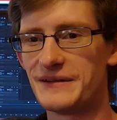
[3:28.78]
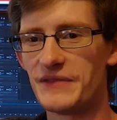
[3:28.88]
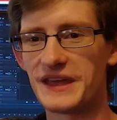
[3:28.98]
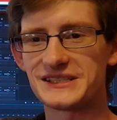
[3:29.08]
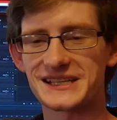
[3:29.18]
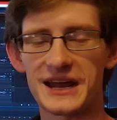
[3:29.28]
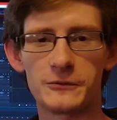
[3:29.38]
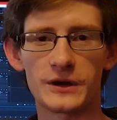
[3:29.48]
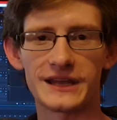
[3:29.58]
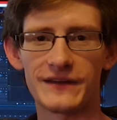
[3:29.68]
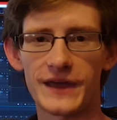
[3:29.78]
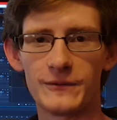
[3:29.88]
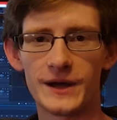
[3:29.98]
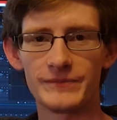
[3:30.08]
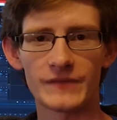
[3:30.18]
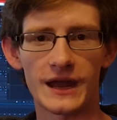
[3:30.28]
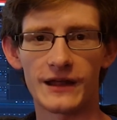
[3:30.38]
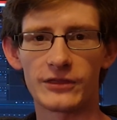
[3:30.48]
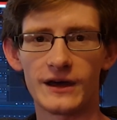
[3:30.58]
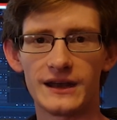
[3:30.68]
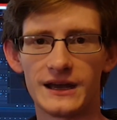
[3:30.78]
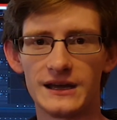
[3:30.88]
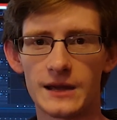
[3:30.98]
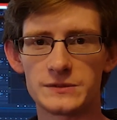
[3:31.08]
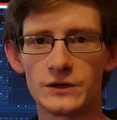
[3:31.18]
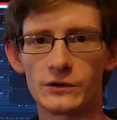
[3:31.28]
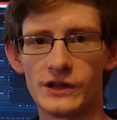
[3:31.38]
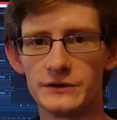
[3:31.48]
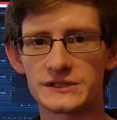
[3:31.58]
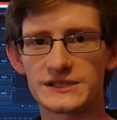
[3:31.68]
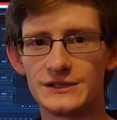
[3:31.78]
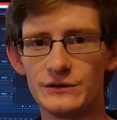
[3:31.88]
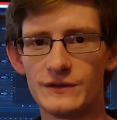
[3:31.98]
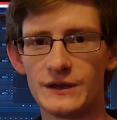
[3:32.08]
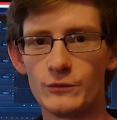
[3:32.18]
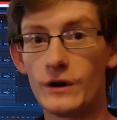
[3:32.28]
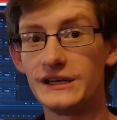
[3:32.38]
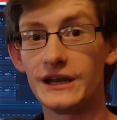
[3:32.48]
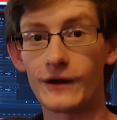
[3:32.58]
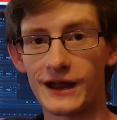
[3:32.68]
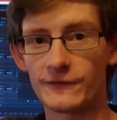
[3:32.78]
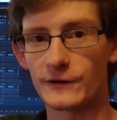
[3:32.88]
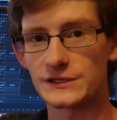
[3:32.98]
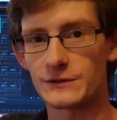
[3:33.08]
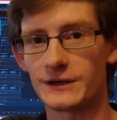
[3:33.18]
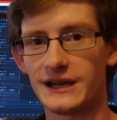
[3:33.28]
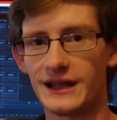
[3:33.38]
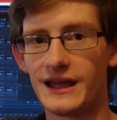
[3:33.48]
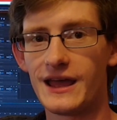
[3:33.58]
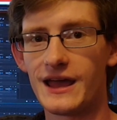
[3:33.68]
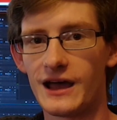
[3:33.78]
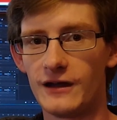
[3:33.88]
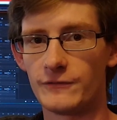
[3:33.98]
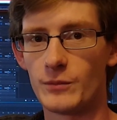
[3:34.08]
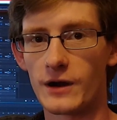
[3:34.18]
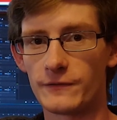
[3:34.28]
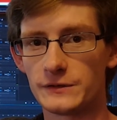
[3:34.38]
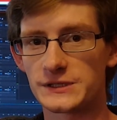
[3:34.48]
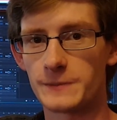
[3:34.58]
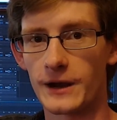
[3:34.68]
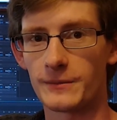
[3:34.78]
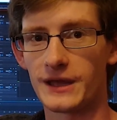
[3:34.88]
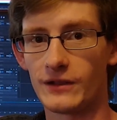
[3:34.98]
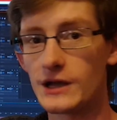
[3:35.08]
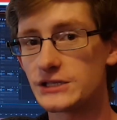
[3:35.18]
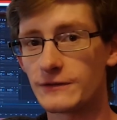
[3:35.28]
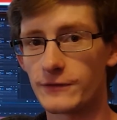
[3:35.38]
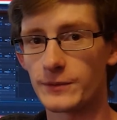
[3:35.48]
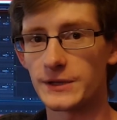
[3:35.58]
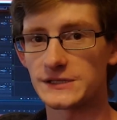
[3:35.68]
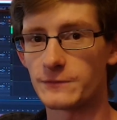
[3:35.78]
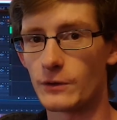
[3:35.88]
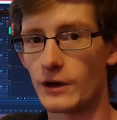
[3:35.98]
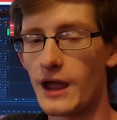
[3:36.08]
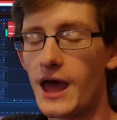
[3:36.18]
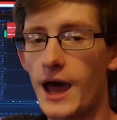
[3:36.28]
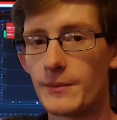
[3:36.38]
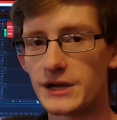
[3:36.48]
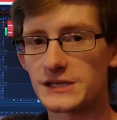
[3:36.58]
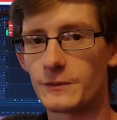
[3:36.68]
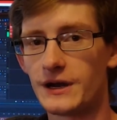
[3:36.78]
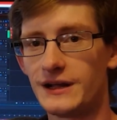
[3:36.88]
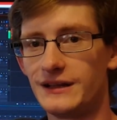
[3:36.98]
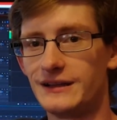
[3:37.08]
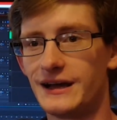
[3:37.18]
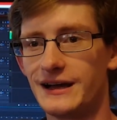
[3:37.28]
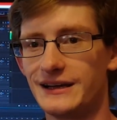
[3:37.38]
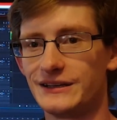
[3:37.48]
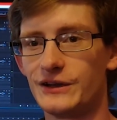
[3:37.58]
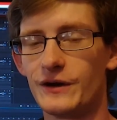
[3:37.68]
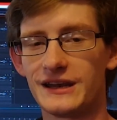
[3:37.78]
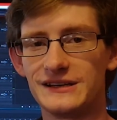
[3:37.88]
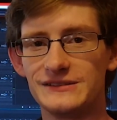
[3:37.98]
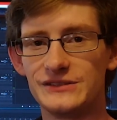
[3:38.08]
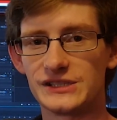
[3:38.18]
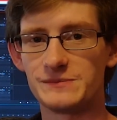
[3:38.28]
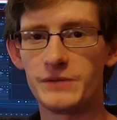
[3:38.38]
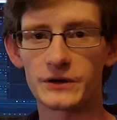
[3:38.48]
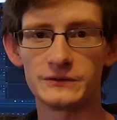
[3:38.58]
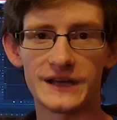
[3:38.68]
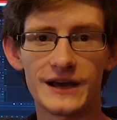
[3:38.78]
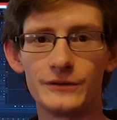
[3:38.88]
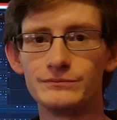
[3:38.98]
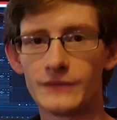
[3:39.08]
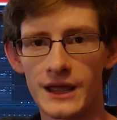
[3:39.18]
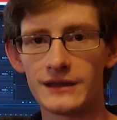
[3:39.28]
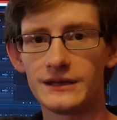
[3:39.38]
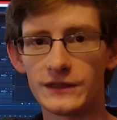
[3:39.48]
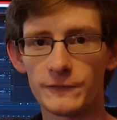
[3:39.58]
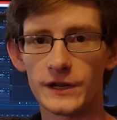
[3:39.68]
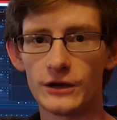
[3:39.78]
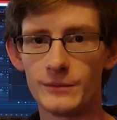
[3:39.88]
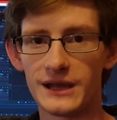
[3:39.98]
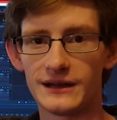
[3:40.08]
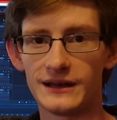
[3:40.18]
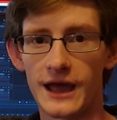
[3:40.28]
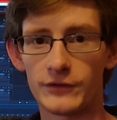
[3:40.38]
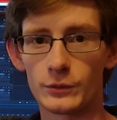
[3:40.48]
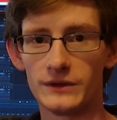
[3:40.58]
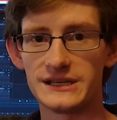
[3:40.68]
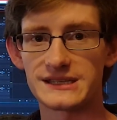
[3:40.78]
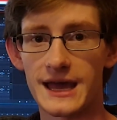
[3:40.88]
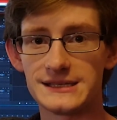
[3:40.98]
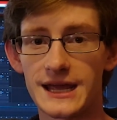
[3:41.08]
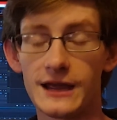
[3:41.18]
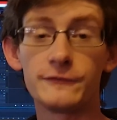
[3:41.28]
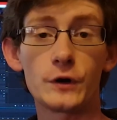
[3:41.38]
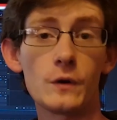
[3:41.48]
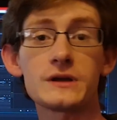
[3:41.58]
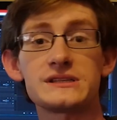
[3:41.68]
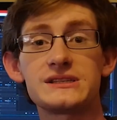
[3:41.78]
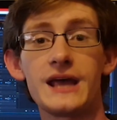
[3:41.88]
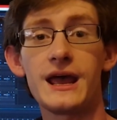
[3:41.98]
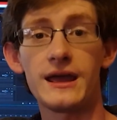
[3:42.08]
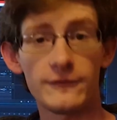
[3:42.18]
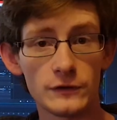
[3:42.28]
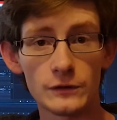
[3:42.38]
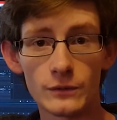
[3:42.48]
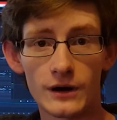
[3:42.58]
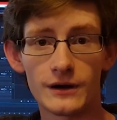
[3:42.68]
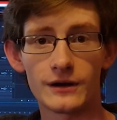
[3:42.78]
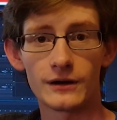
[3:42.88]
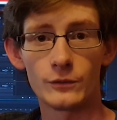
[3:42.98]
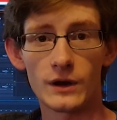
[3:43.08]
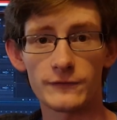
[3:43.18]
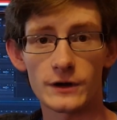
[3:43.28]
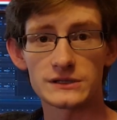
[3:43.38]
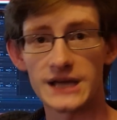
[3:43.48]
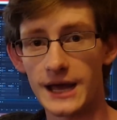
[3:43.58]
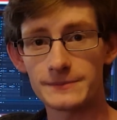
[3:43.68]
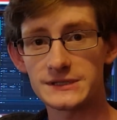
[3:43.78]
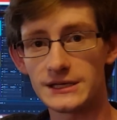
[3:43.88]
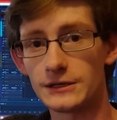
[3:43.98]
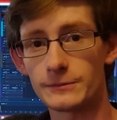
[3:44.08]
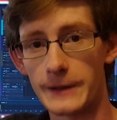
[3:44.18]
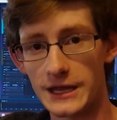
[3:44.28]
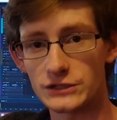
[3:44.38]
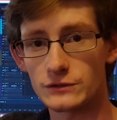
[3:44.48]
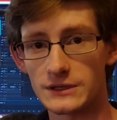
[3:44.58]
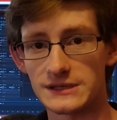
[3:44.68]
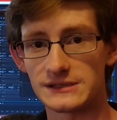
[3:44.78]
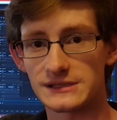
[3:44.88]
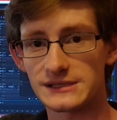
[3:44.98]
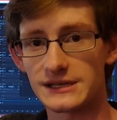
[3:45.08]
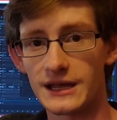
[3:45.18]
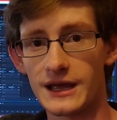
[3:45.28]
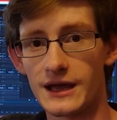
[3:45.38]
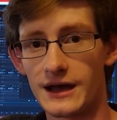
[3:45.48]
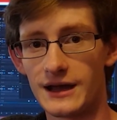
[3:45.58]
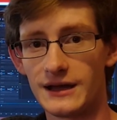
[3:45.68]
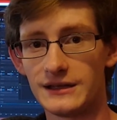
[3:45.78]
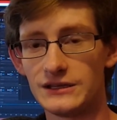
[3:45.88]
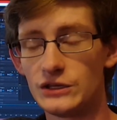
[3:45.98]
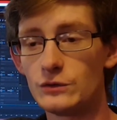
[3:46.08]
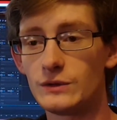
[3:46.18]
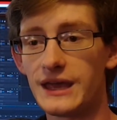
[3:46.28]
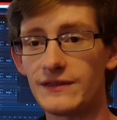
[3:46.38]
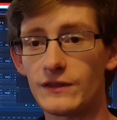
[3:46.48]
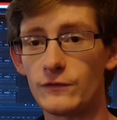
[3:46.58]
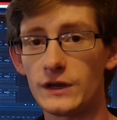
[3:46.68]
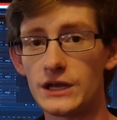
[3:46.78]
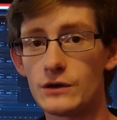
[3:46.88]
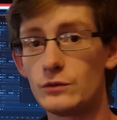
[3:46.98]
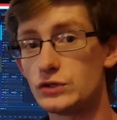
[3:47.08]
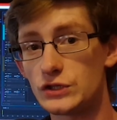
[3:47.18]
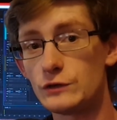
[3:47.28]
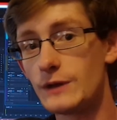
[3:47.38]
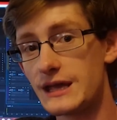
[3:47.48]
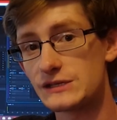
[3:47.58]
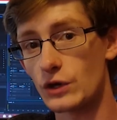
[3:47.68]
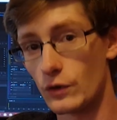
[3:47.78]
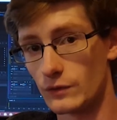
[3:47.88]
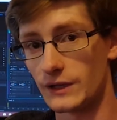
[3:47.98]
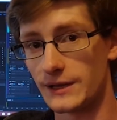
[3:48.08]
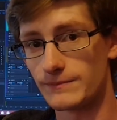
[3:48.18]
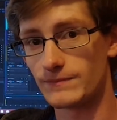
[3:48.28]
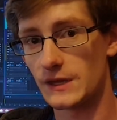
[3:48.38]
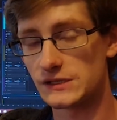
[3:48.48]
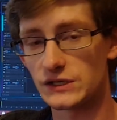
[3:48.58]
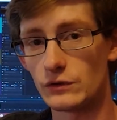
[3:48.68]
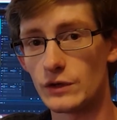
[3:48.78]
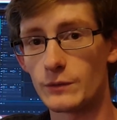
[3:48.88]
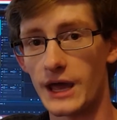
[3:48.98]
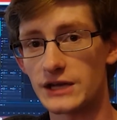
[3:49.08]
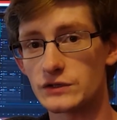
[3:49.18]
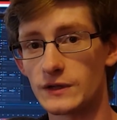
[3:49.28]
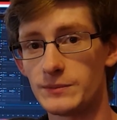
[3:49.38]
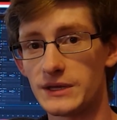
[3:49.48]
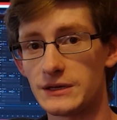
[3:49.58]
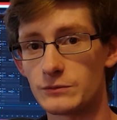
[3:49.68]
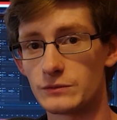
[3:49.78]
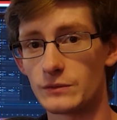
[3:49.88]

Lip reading: it just kind of worked out that way, and I thought I'm so close to the 1-year anniversary of Marvel's Spider-Man launching for the PS4, I might as well go ahead and just buckle down, get the video made, and have it released that day. Of course, if you are one of our top tier patrons, you get the video 2 days early, so you would actually be